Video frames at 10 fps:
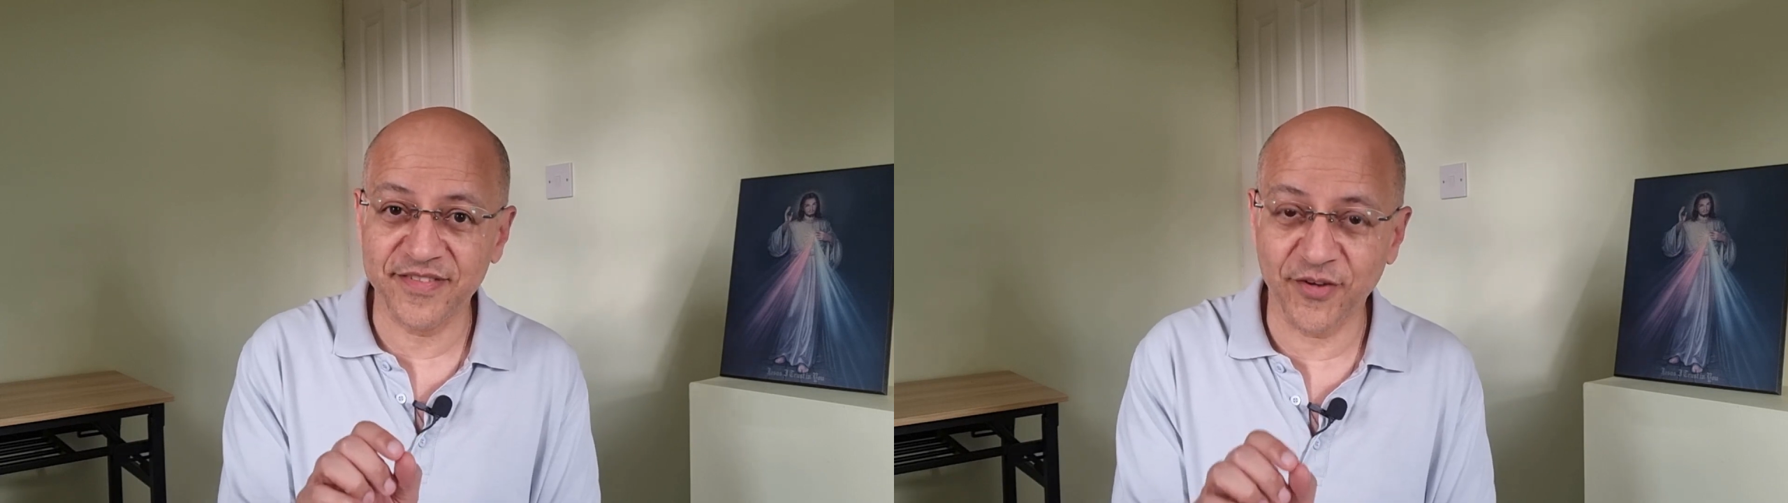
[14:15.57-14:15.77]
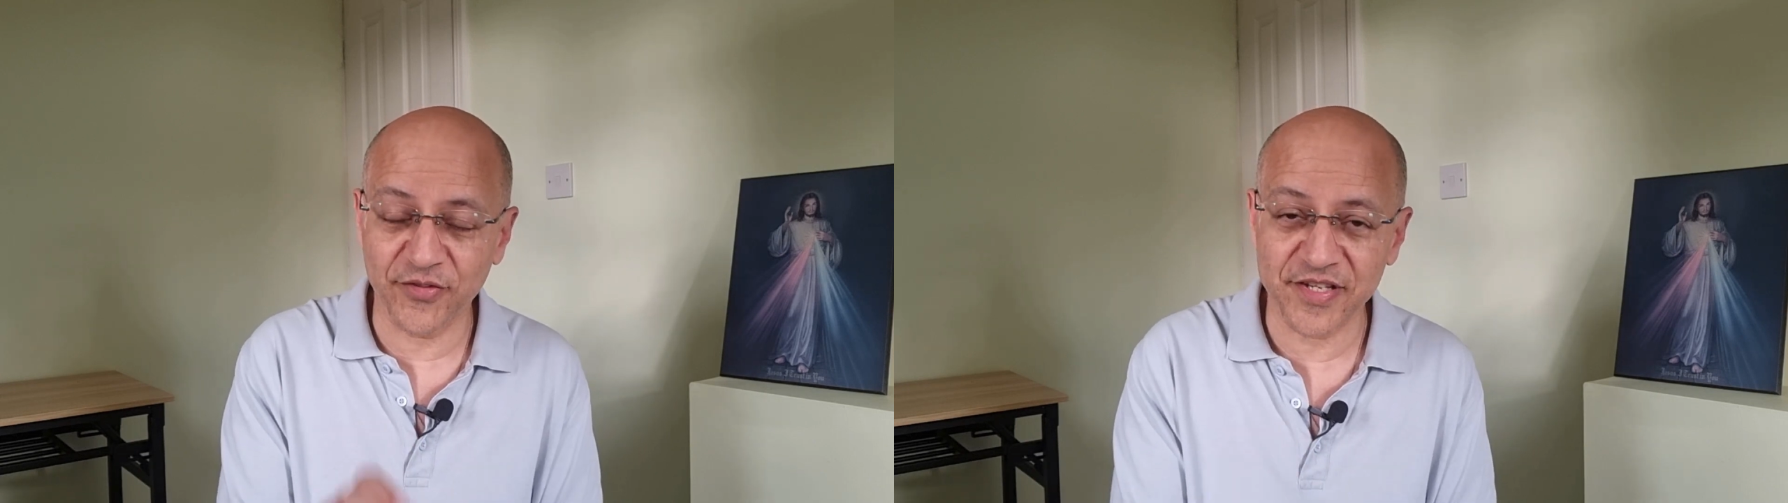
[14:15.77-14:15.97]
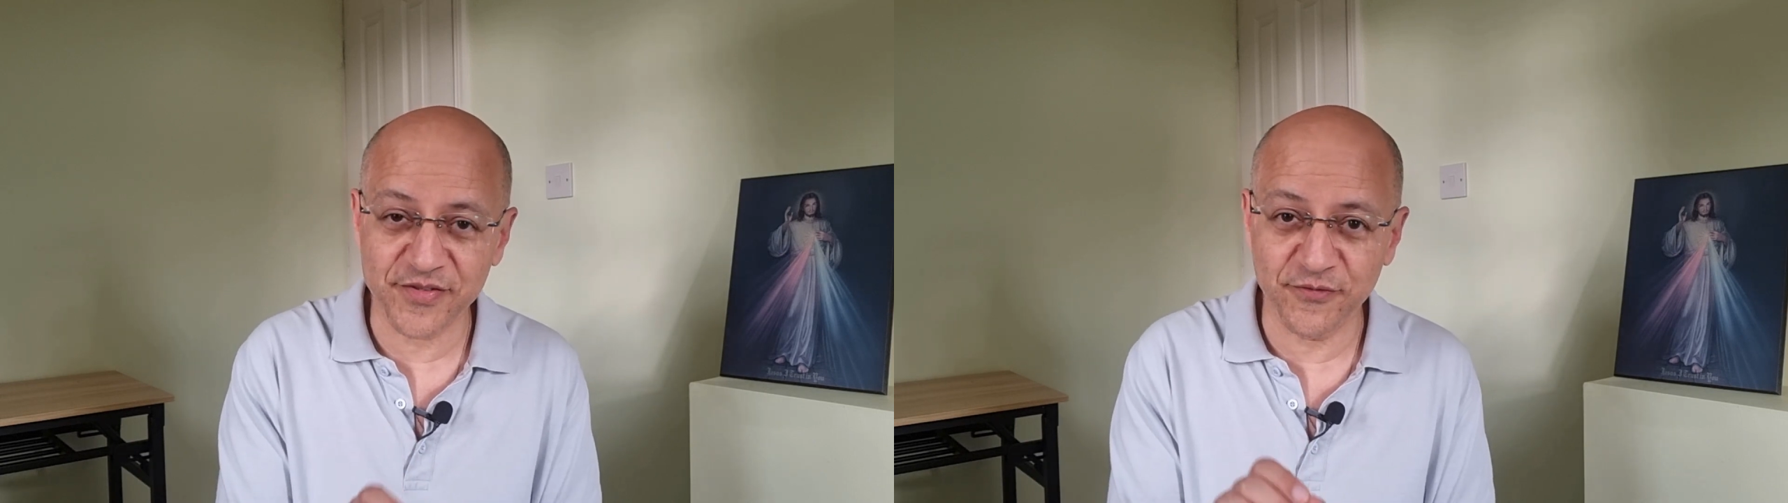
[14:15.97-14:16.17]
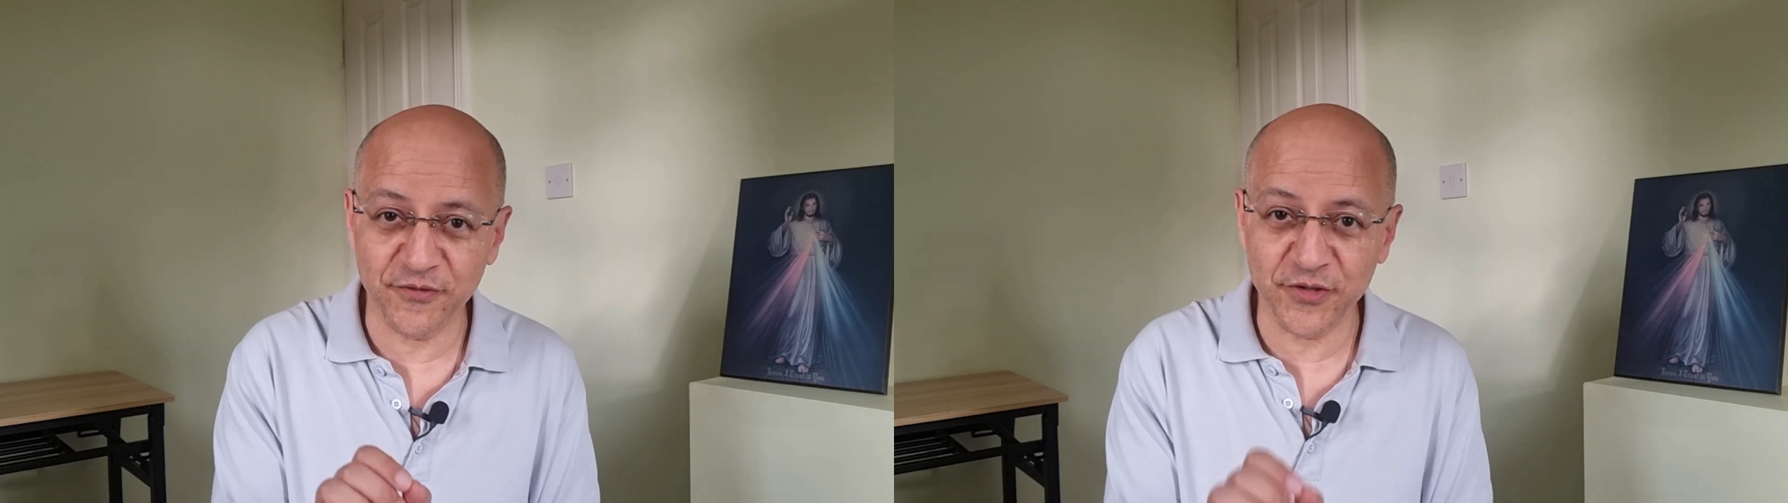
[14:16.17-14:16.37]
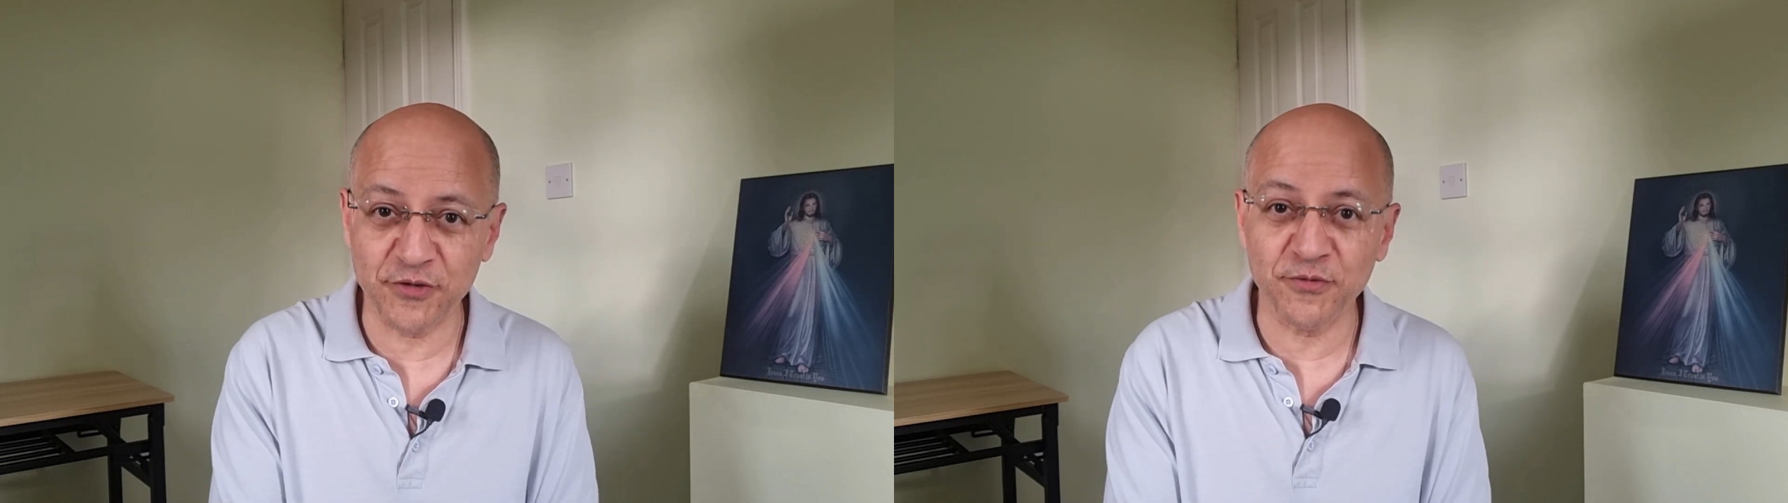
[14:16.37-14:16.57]
got this
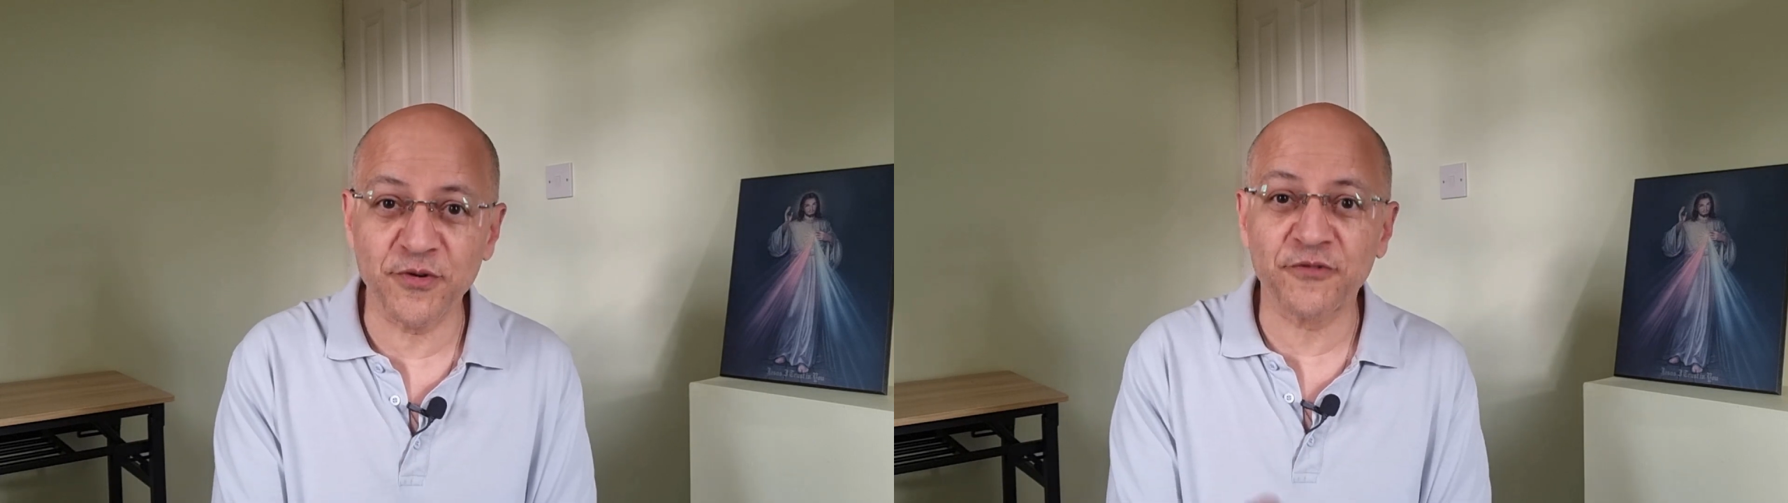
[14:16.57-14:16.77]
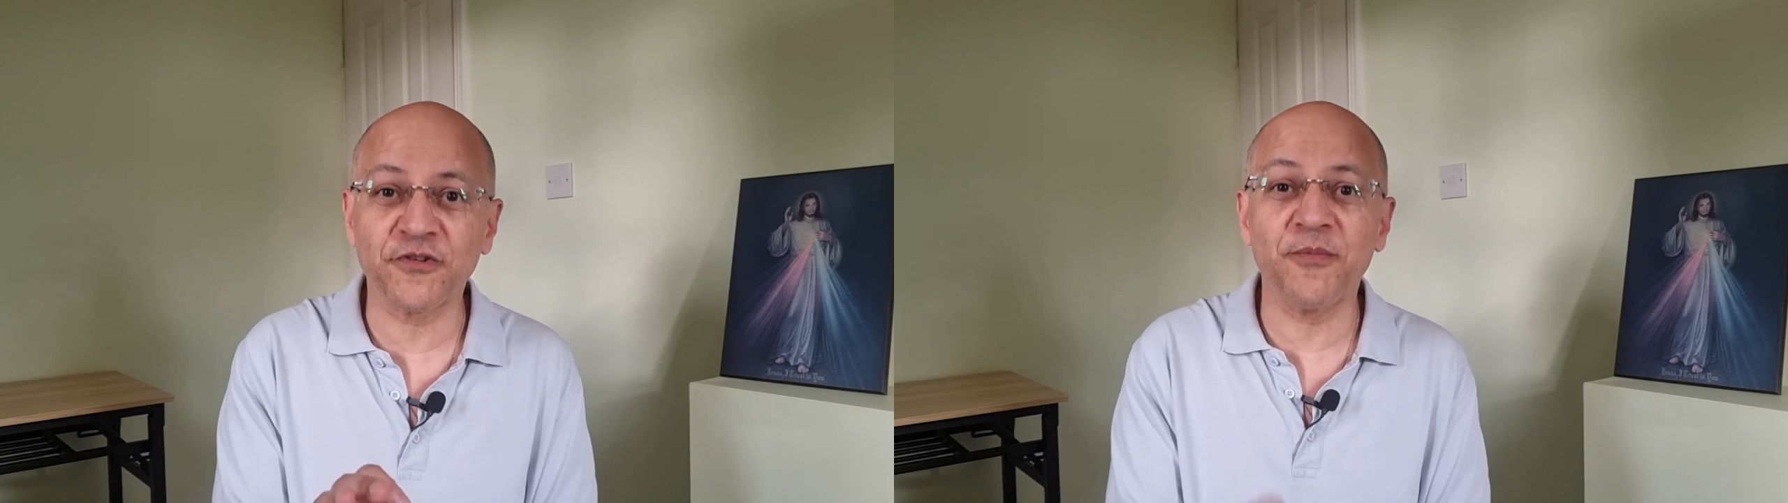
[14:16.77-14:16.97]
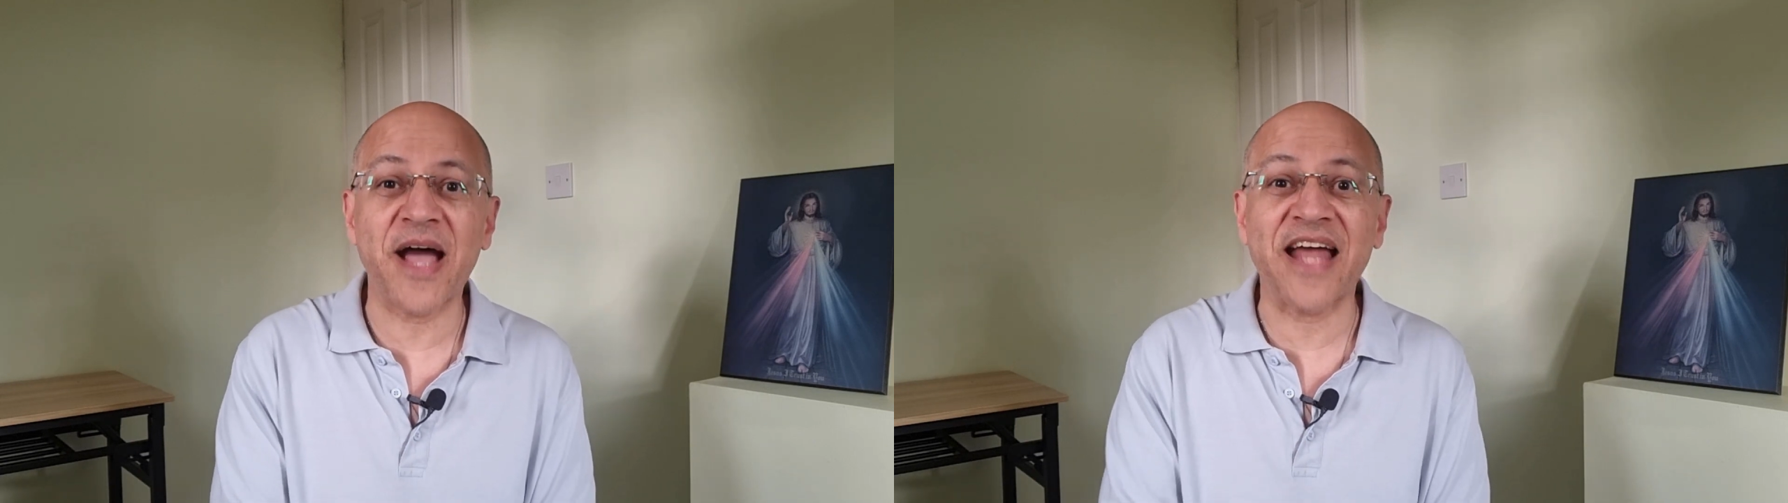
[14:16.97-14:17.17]
view from